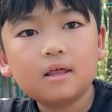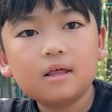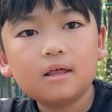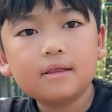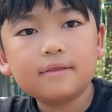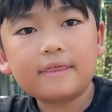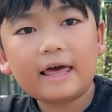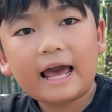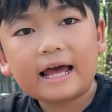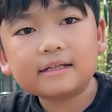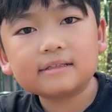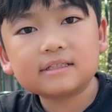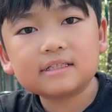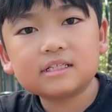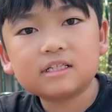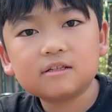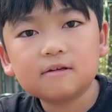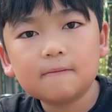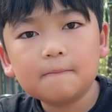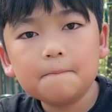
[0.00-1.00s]

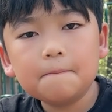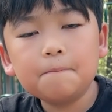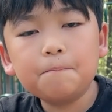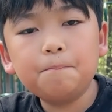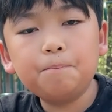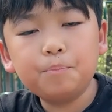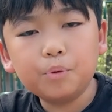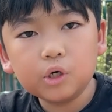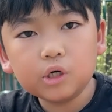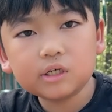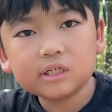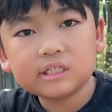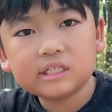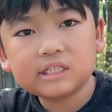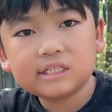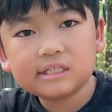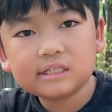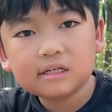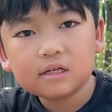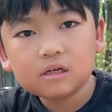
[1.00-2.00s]
that
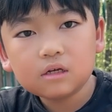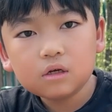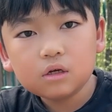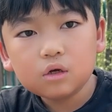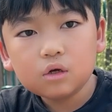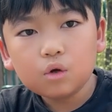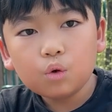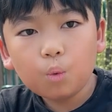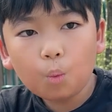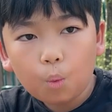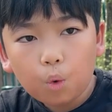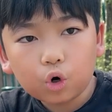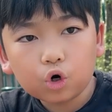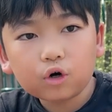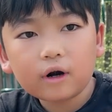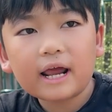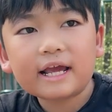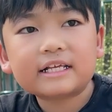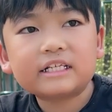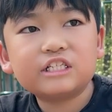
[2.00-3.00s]
books
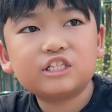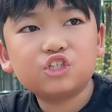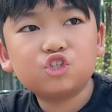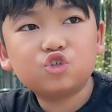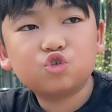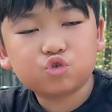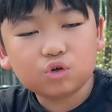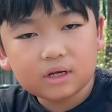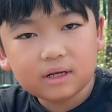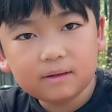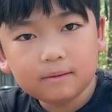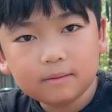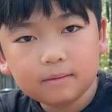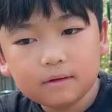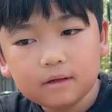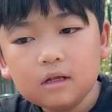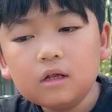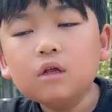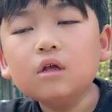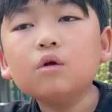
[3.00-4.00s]
were
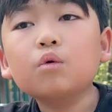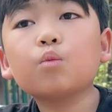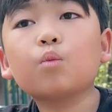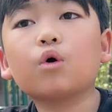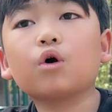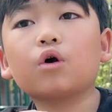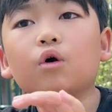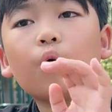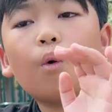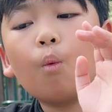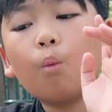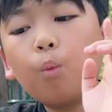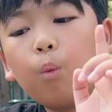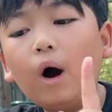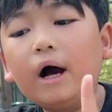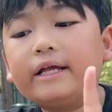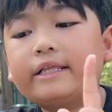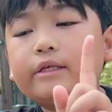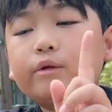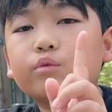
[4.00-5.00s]

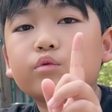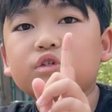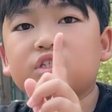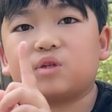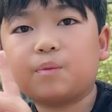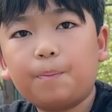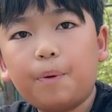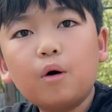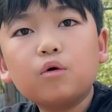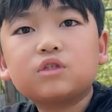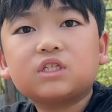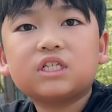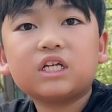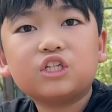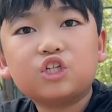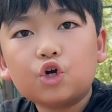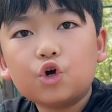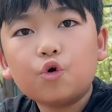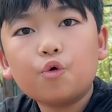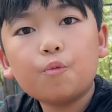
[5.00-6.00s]
what you were supposed to
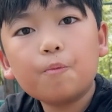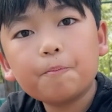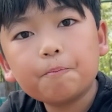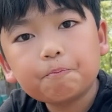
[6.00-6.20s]
do.